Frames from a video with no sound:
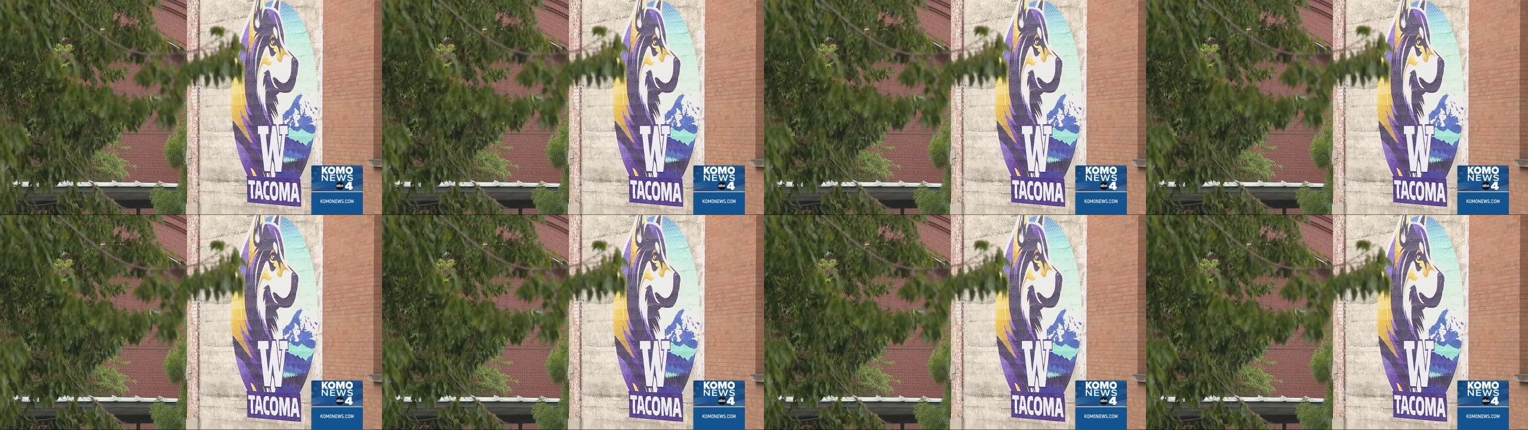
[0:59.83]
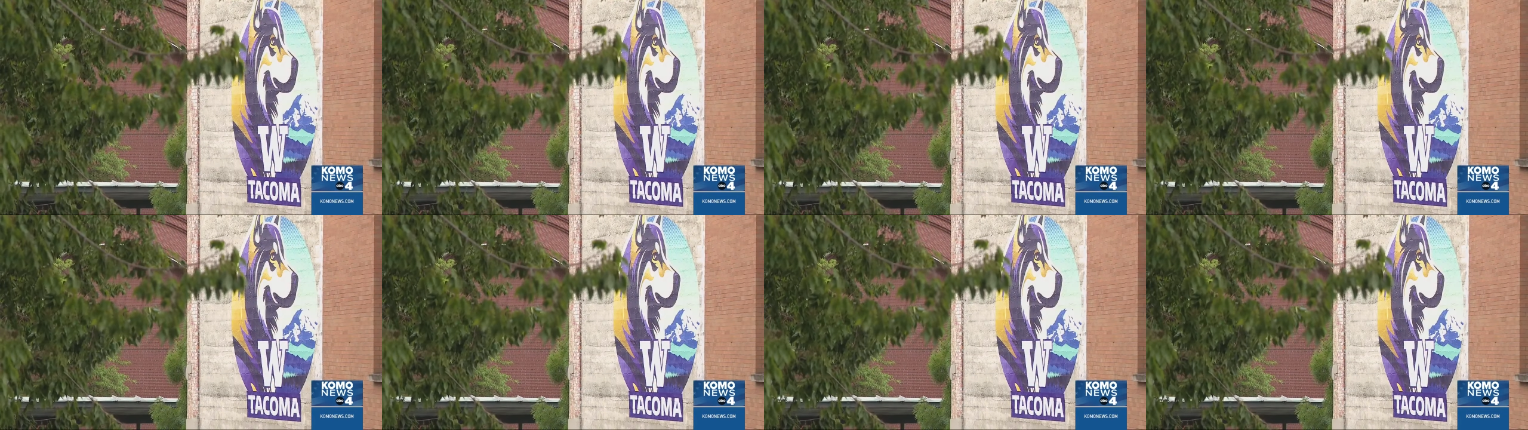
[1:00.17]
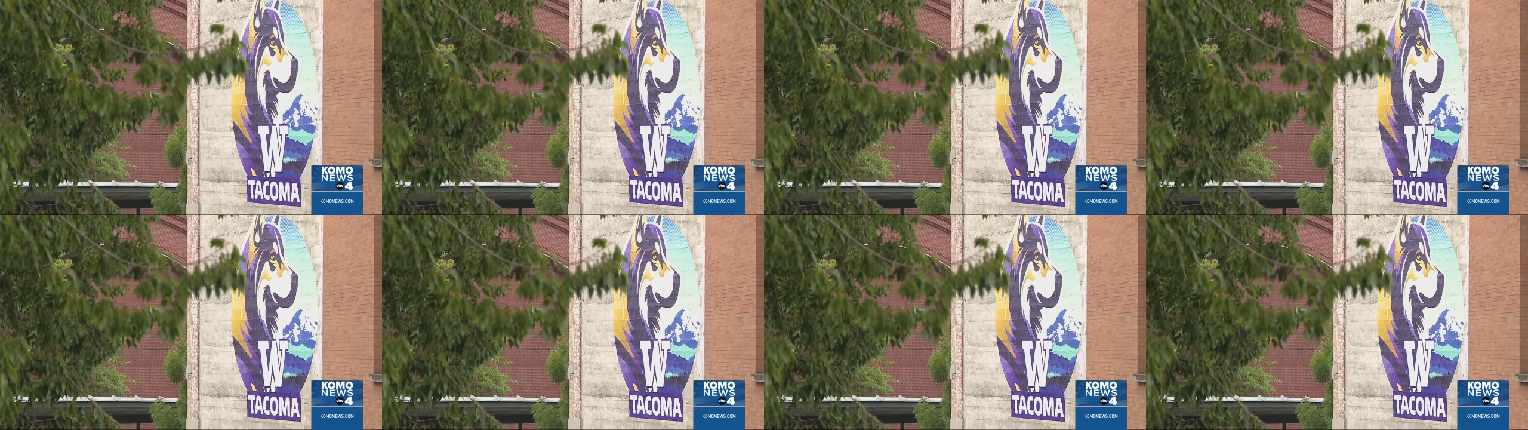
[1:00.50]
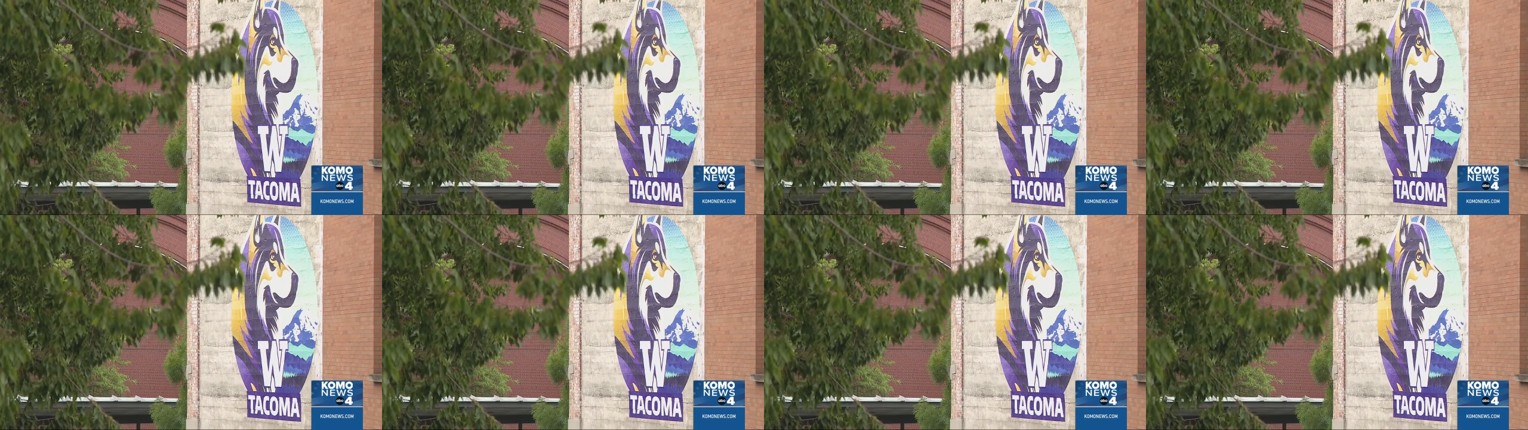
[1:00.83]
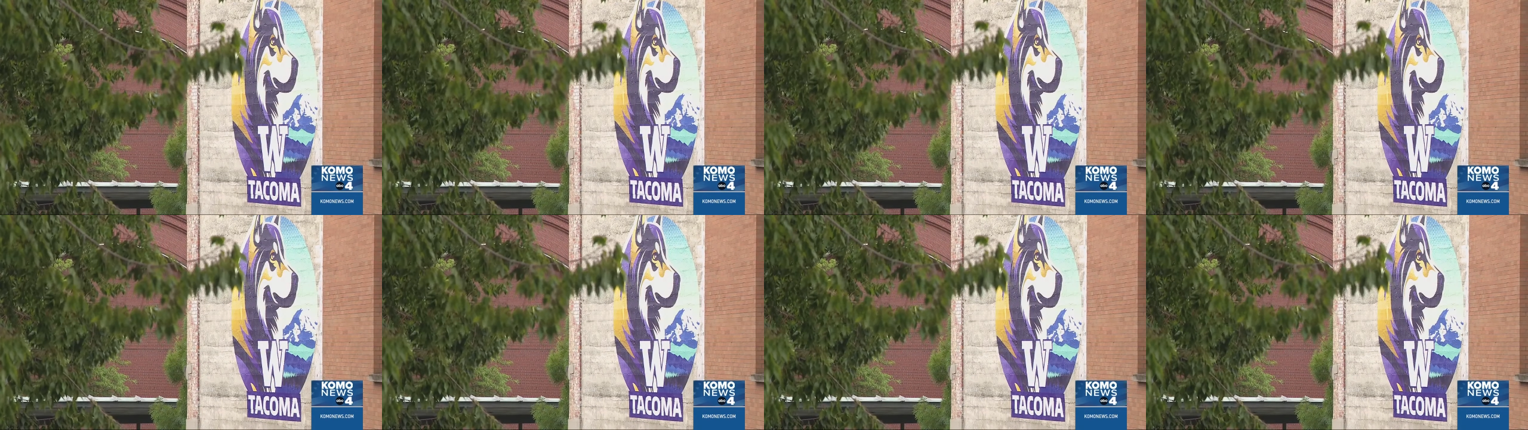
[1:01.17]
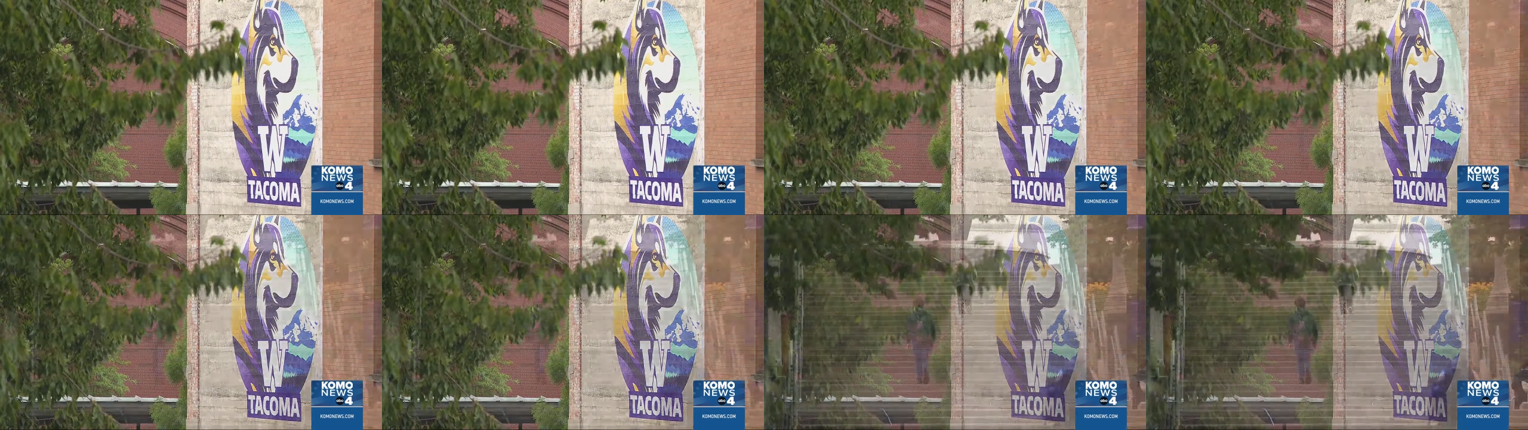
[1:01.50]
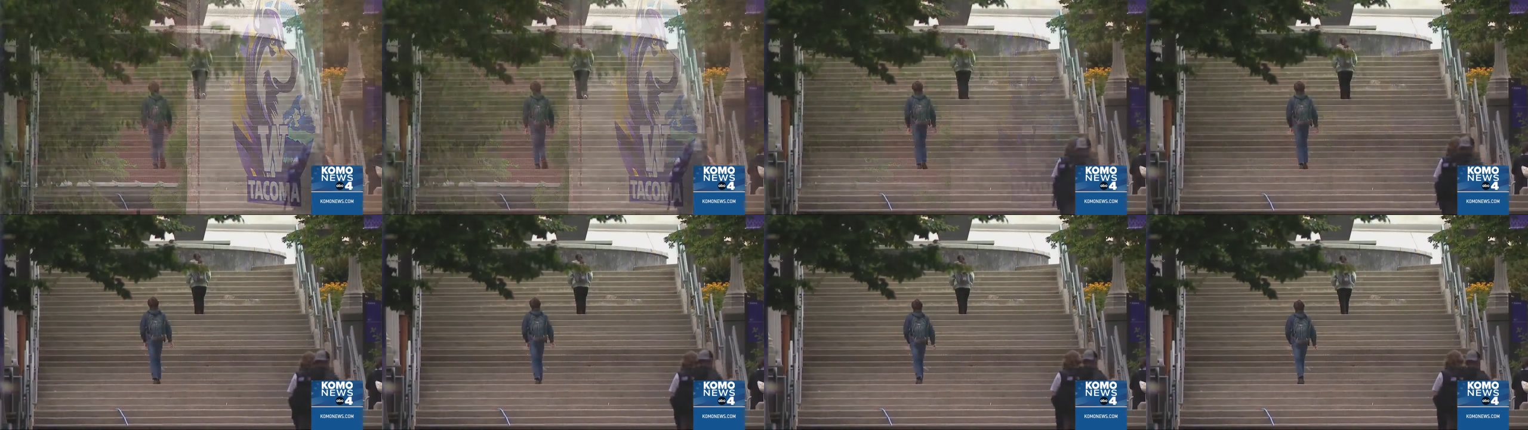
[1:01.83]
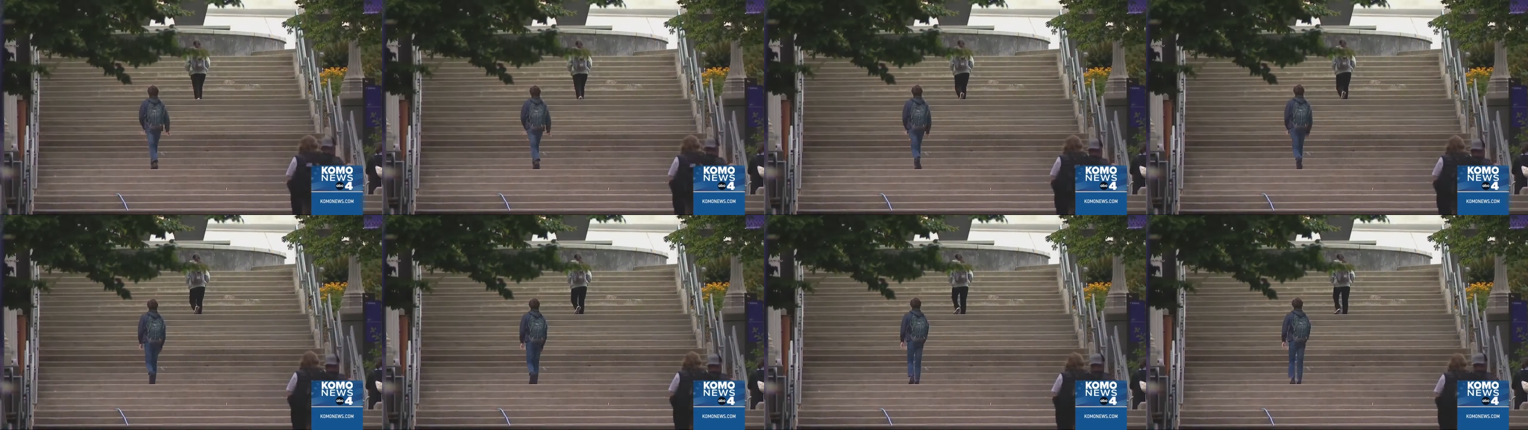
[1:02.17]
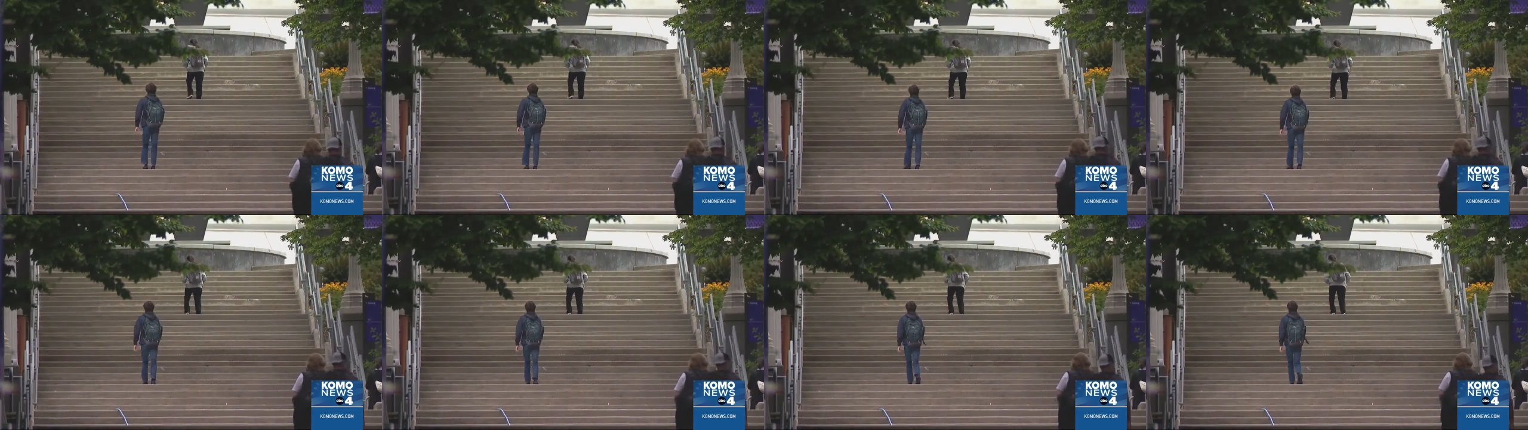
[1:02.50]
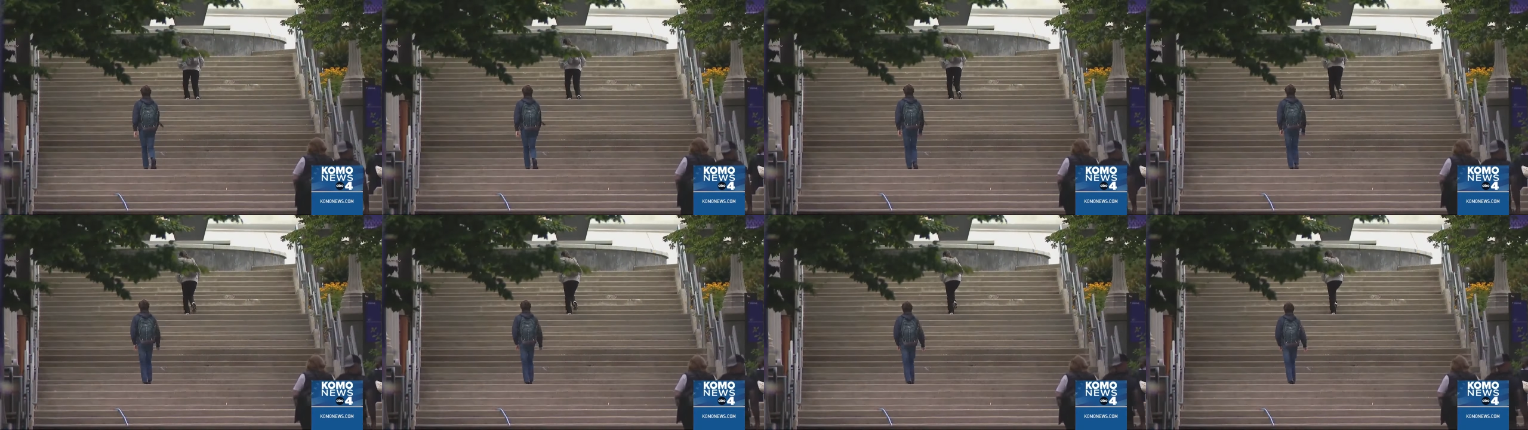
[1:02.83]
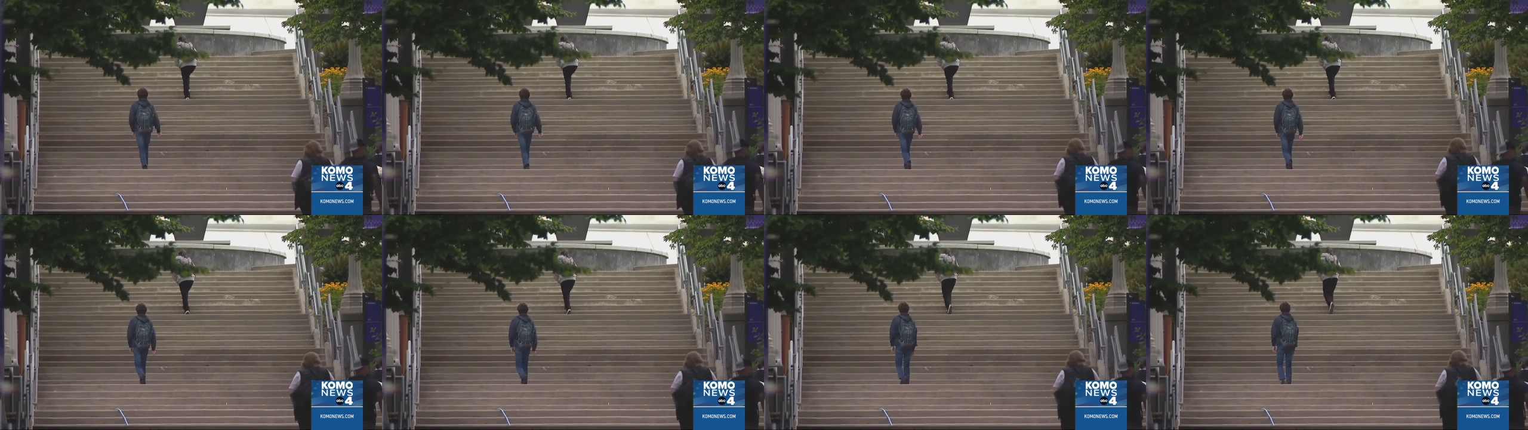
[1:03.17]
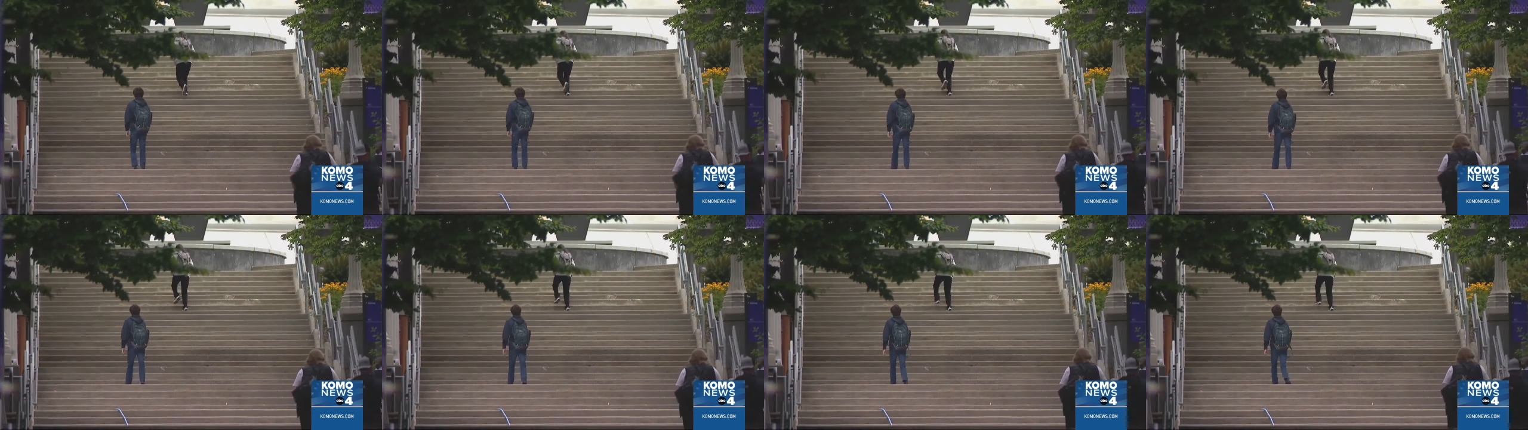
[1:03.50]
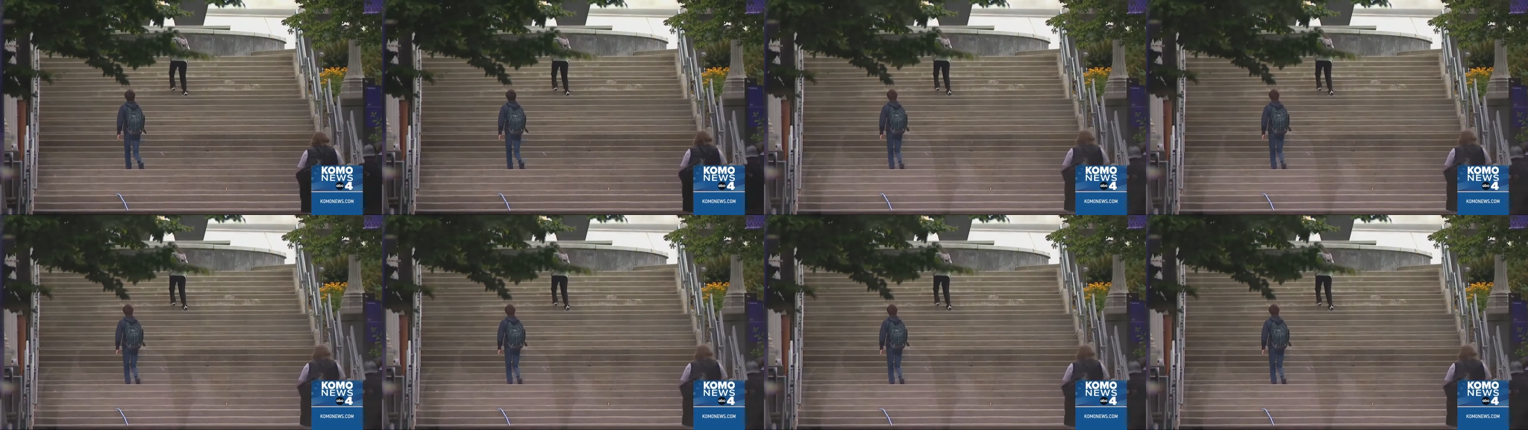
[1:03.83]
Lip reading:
Nobody's mouth can be seen.